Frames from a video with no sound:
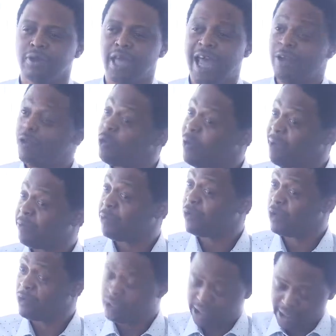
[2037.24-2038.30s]
I don't know why
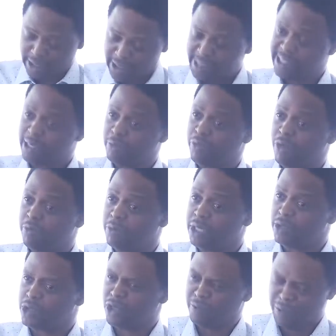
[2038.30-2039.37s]
people always think this symbol
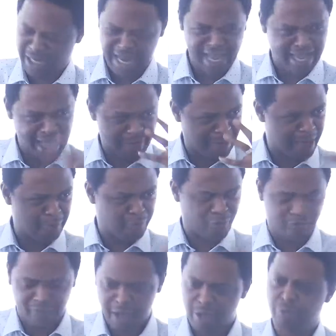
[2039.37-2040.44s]
means something like I'm
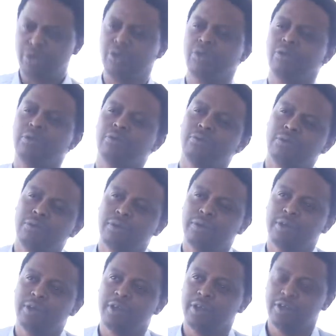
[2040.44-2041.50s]
profound. But
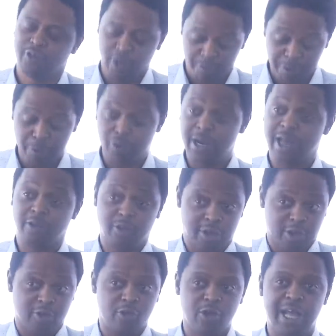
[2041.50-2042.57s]
some people now,
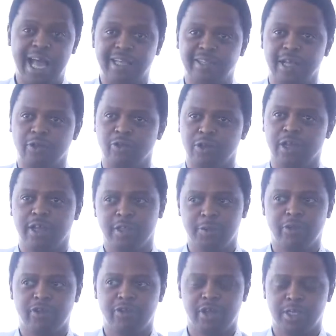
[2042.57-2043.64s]
the new guys now today,
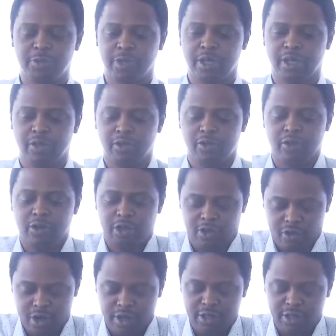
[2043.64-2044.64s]
inspirational speakers, they turn